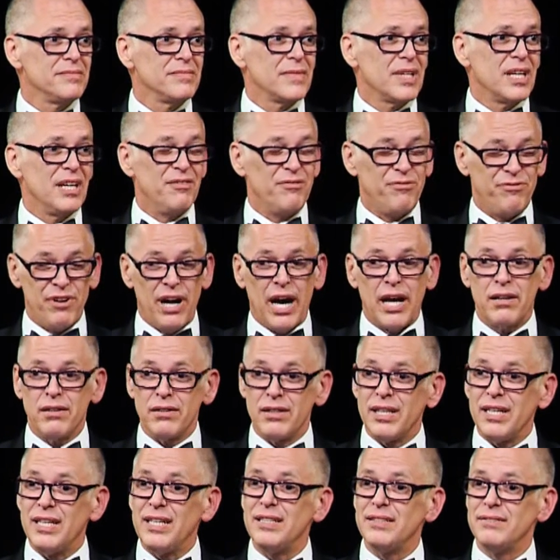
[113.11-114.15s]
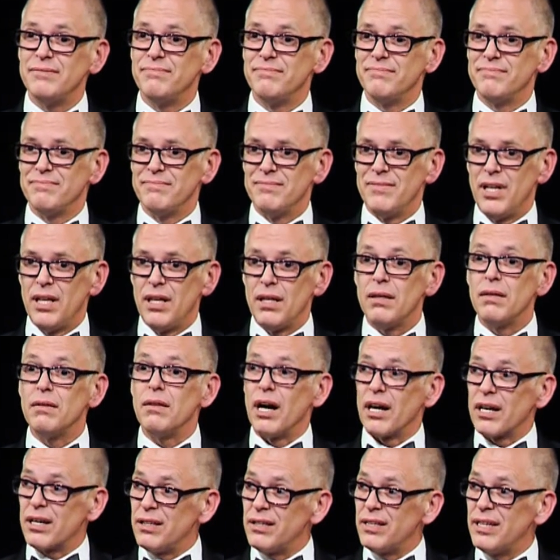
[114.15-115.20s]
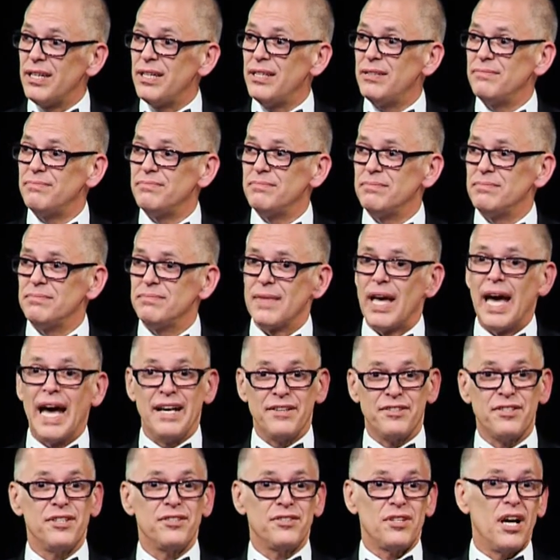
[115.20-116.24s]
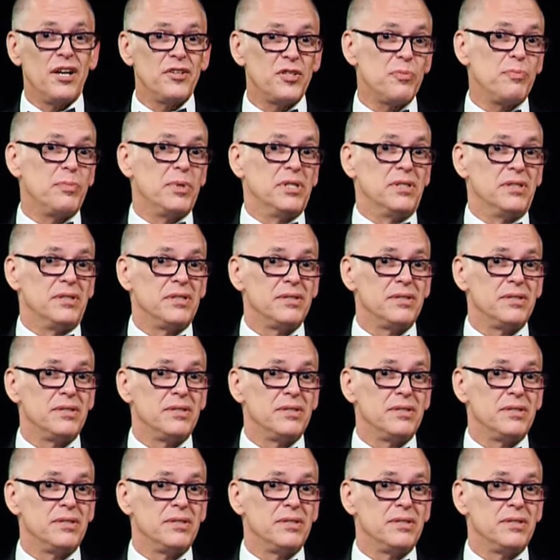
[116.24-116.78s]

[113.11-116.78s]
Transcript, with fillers: and finally, luckily, as his husband.